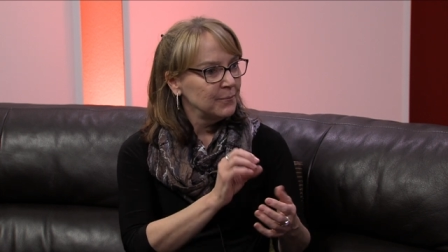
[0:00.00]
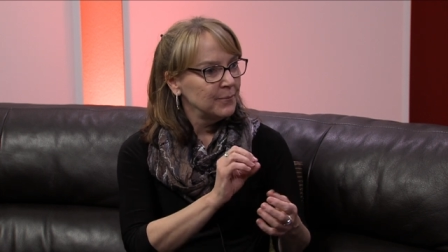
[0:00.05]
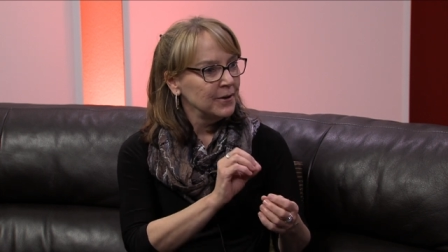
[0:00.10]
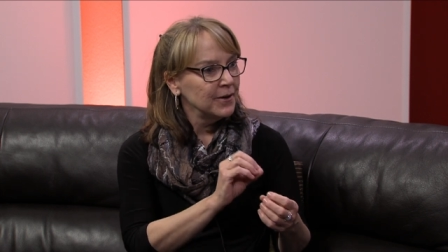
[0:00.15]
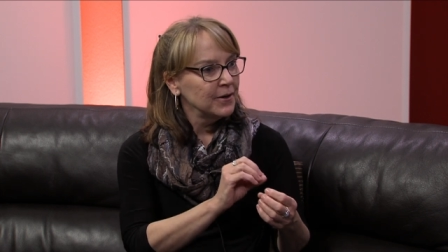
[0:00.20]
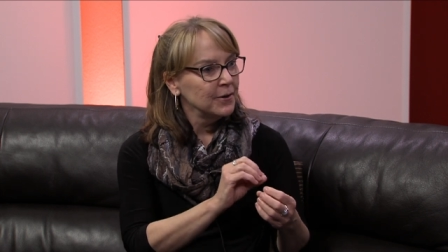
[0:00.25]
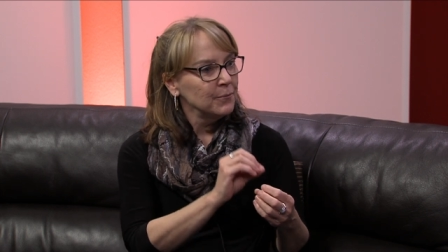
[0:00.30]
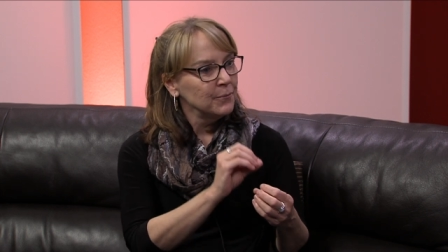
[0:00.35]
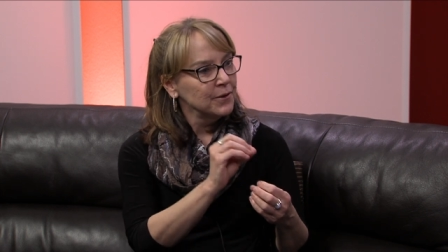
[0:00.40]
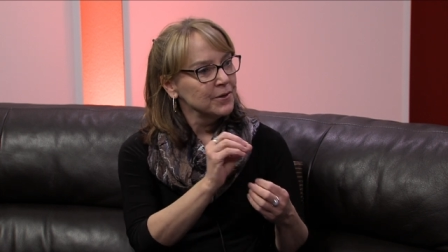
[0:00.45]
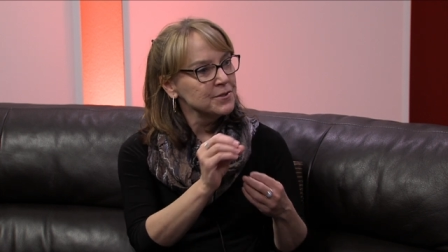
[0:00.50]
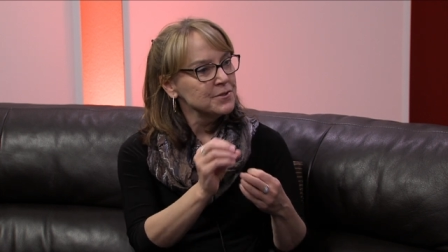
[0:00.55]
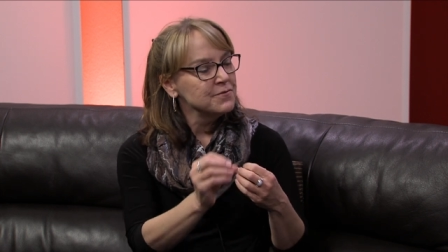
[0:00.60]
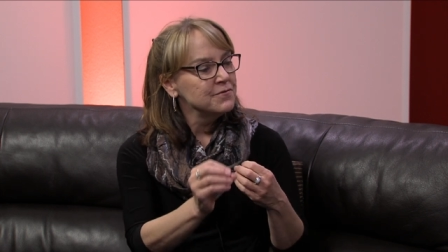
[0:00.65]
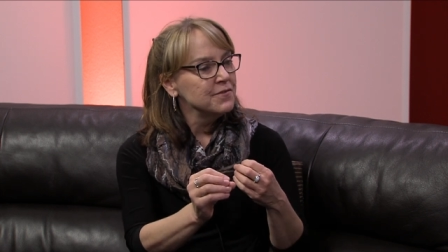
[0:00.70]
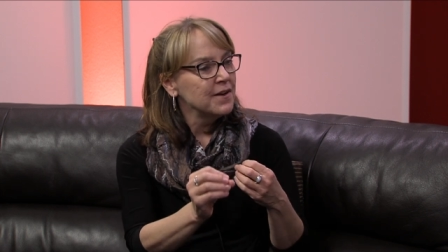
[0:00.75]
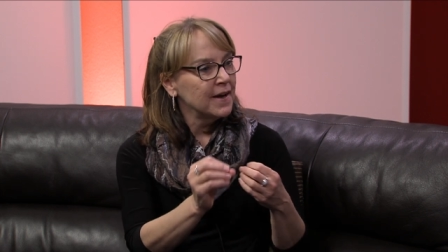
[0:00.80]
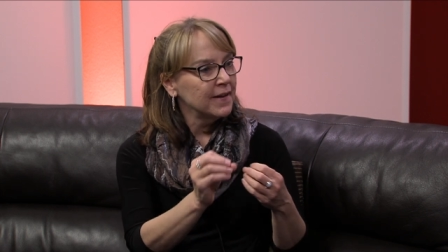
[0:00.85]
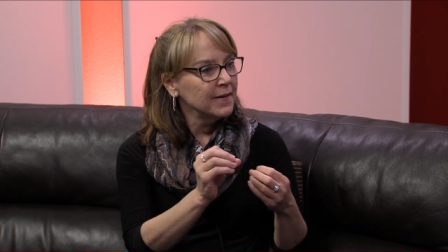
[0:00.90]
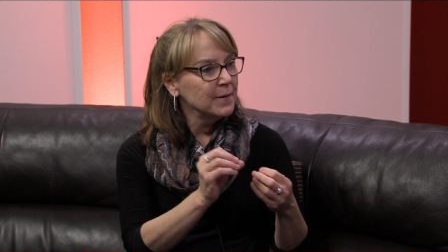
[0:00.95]
we're, we're
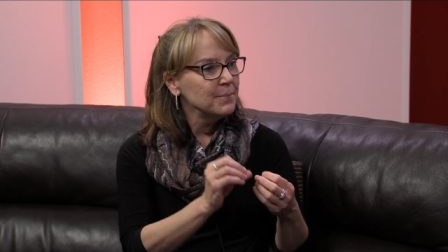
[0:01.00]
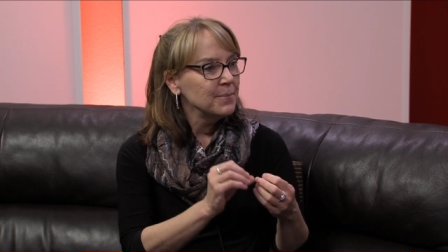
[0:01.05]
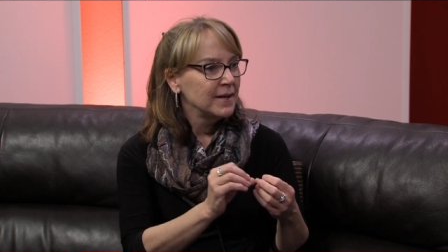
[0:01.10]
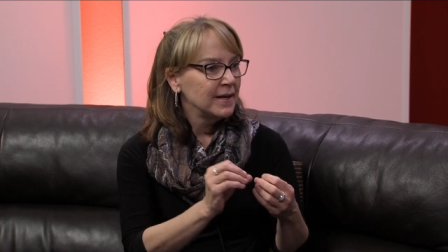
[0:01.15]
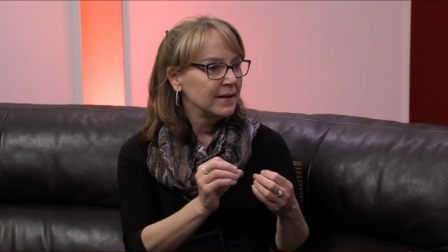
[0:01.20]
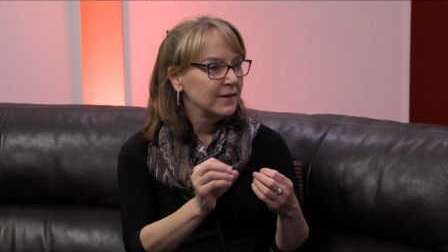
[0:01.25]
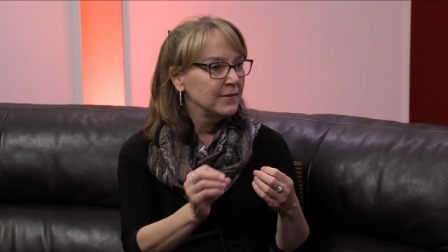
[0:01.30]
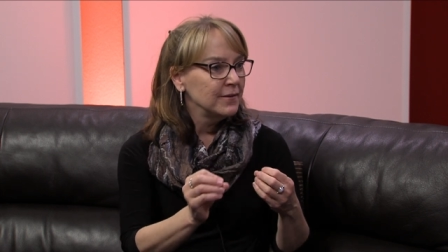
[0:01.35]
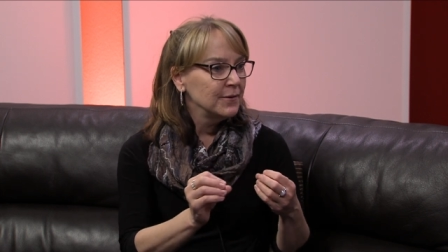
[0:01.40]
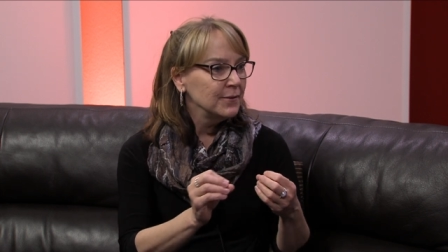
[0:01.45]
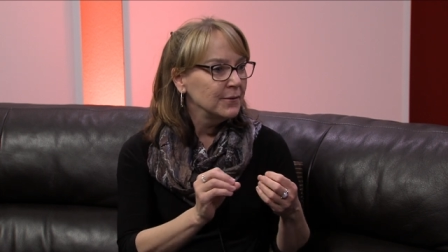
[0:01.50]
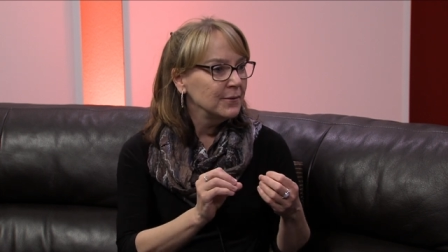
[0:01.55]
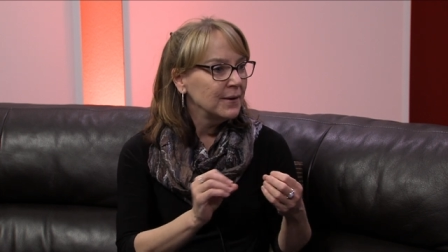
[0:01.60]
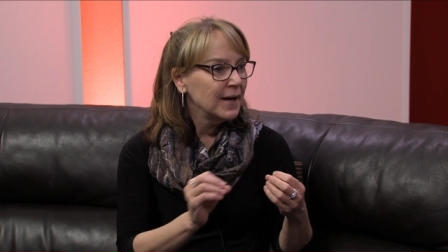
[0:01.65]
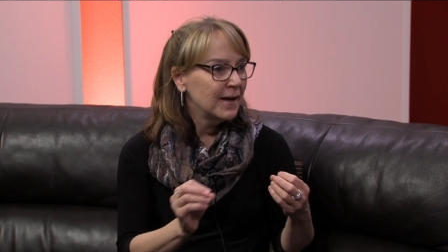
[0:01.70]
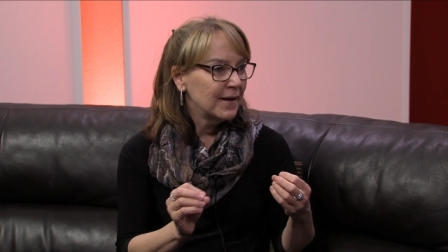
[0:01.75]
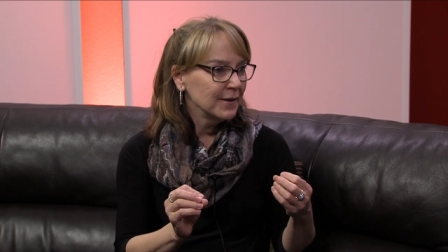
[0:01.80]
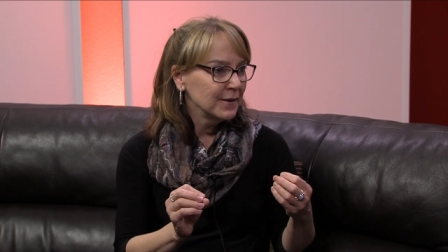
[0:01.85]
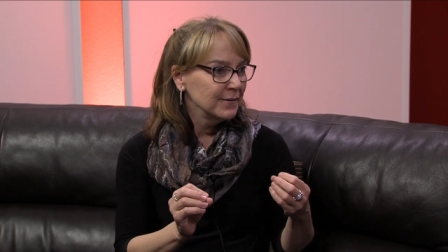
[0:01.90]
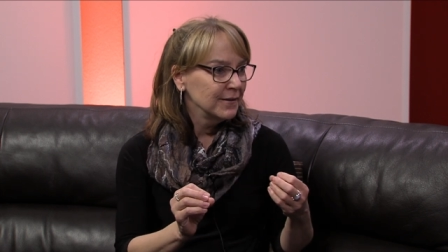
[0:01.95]
developing new
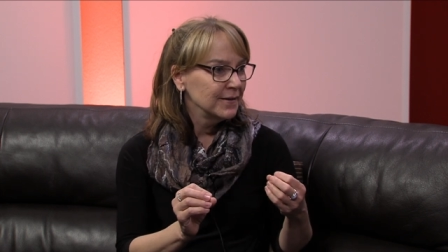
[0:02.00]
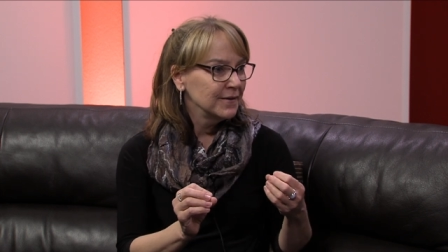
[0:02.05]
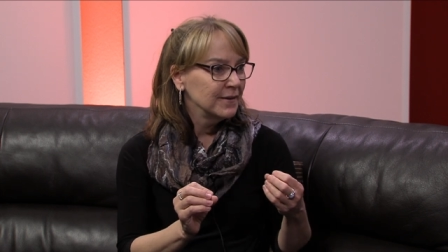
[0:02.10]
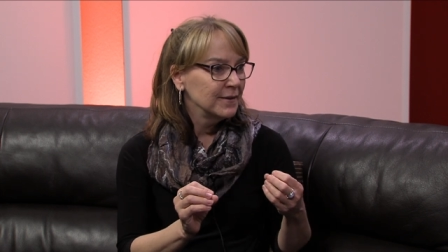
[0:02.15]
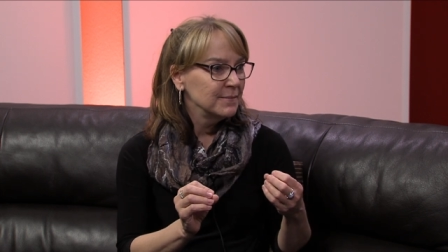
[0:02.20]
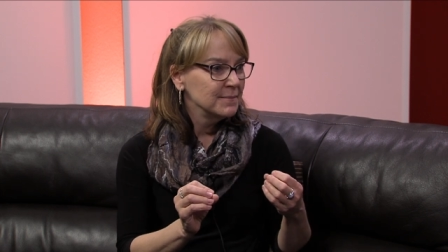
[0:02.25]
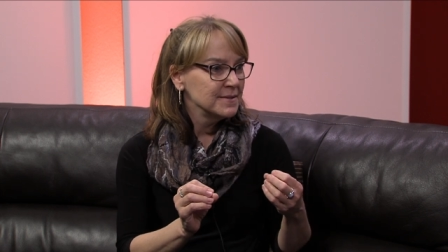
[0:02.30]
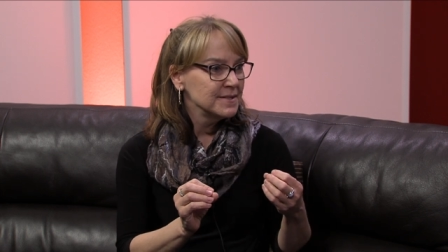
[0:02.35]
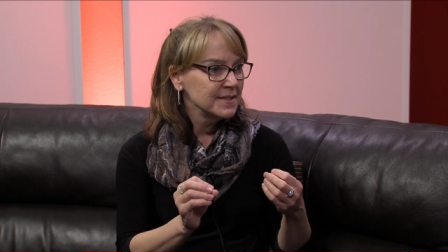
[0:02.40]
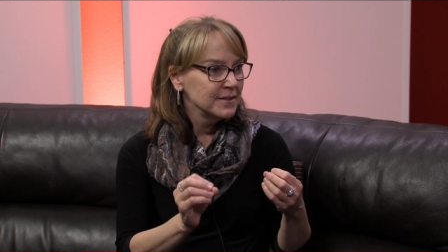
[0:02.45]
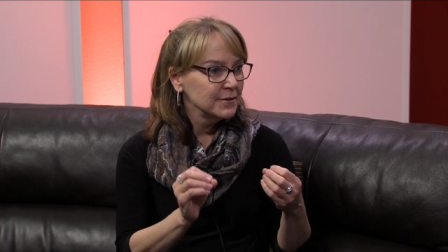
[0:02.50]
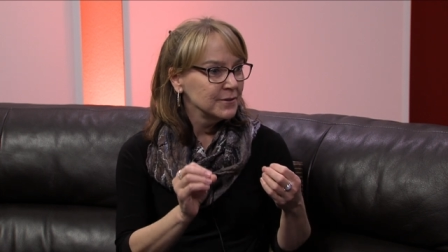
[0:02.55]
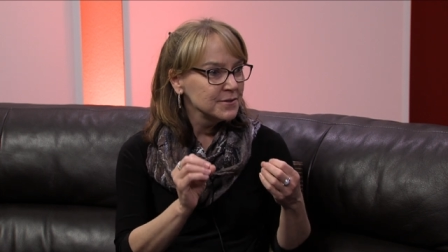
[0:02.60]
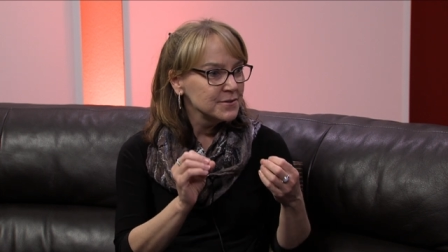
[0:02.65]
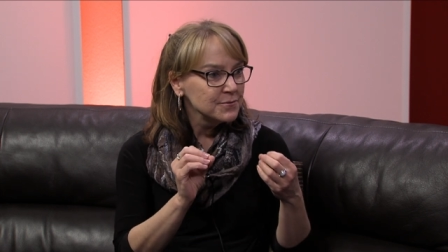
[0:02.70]
algorithms that are